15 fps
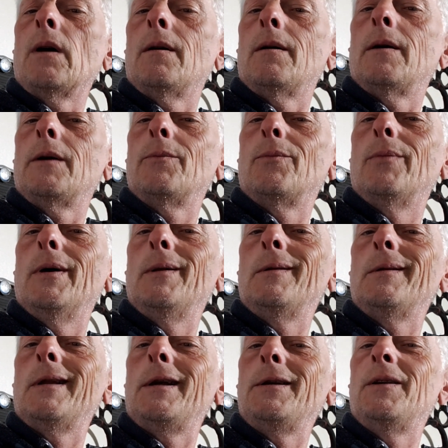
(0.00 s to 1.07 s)
I
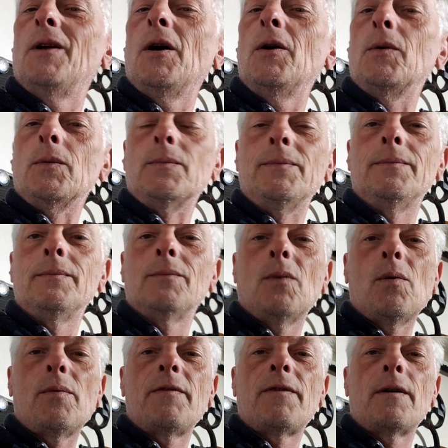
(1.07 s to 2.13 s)
will let you know
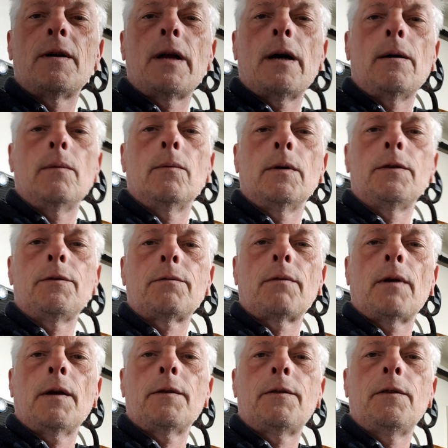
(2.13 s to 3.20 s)
what we find out
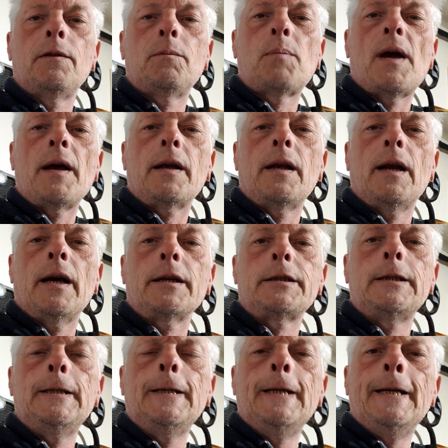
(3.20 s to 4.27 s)
once Rex is back in
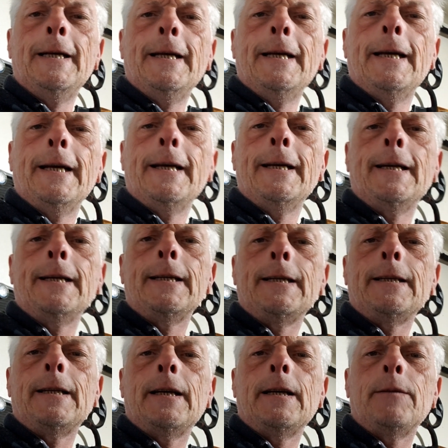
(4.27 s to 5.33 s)
action,
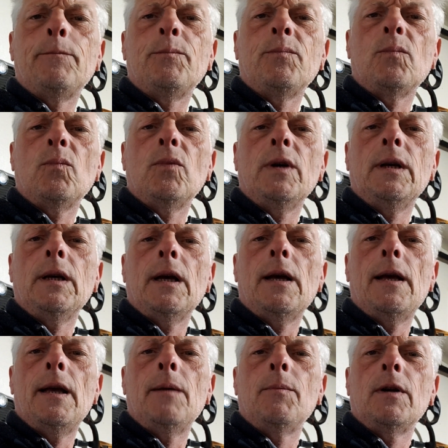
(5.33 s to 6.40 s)
and we
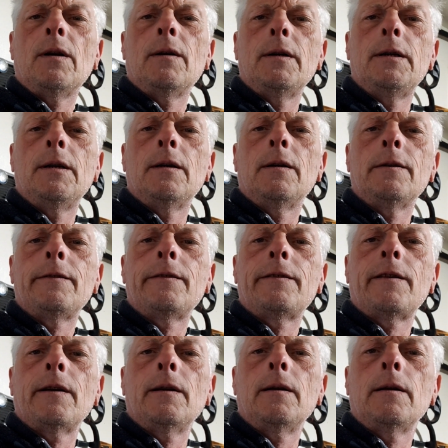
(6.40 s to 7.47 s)
get him and IDR to
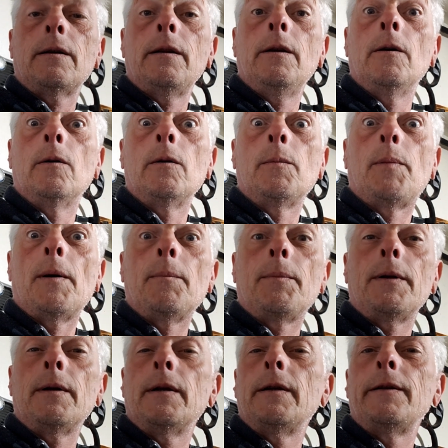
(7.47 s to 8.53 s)
take a look at the oil
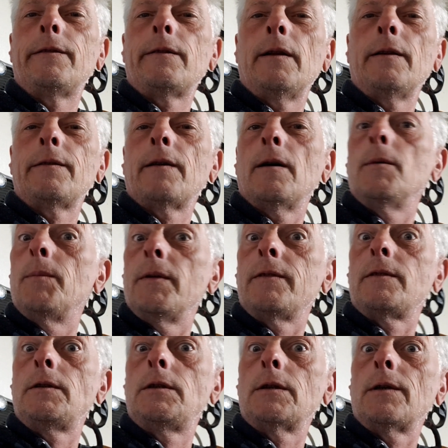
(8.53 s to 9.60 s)
pump at least. Let's hope
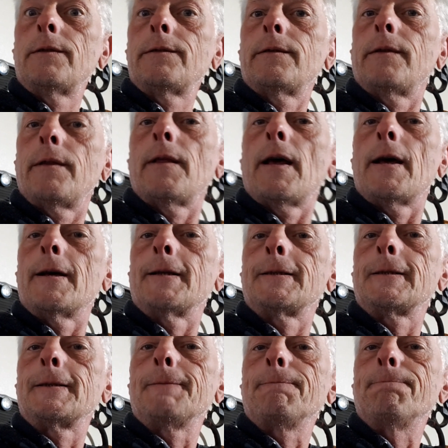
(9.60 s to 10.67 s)
it's just that.